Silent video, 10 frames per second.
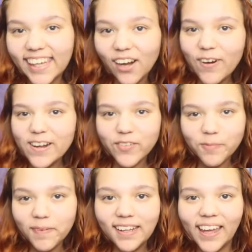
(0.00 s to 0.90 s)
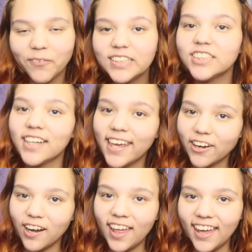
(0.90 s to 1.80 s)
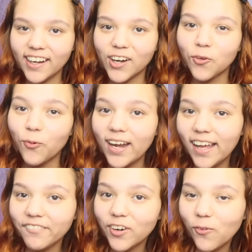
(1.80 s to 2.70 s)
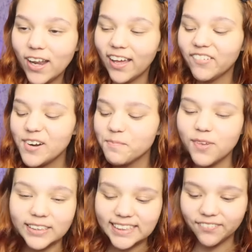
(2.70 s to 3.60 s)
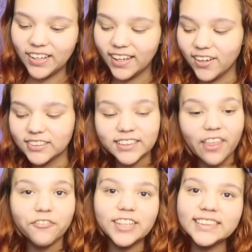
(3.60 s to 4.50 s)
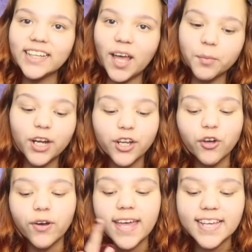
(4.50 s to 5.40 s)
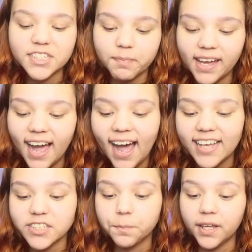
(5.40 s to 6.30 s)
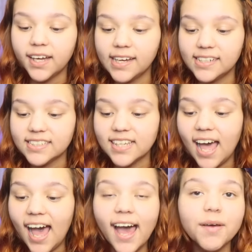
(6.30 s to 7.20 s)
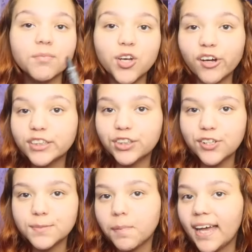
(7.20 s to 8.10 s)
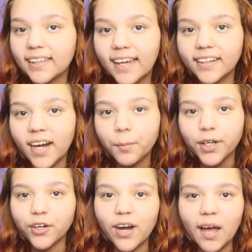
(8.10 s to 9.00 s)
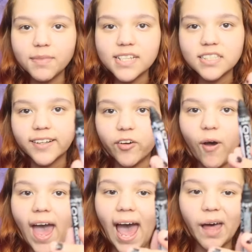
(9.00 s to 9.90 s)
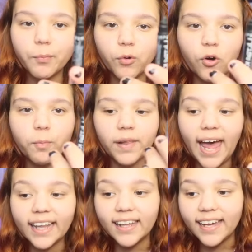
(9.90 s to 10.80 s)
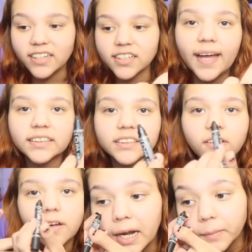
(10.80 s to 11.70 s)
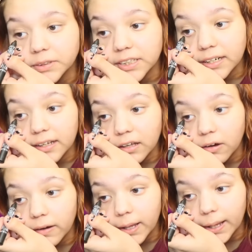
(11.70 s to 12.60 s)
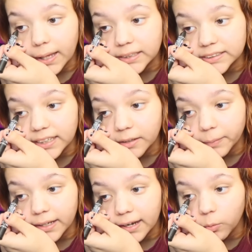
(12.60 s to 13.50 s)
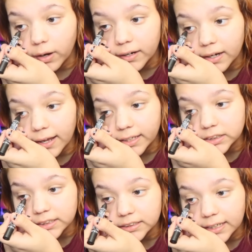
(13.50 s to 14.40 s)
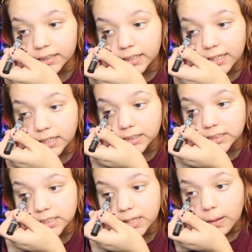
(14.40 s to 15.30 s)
Get Ready With Me, like we're Shakira and her Whenever Whenever music video. So the first thing that I'm gonna do is my eyes, because I'm going to use black liner. I'm gonna grab this little Apple black liner pencil and I'm just gonna go inside my waterline just like this.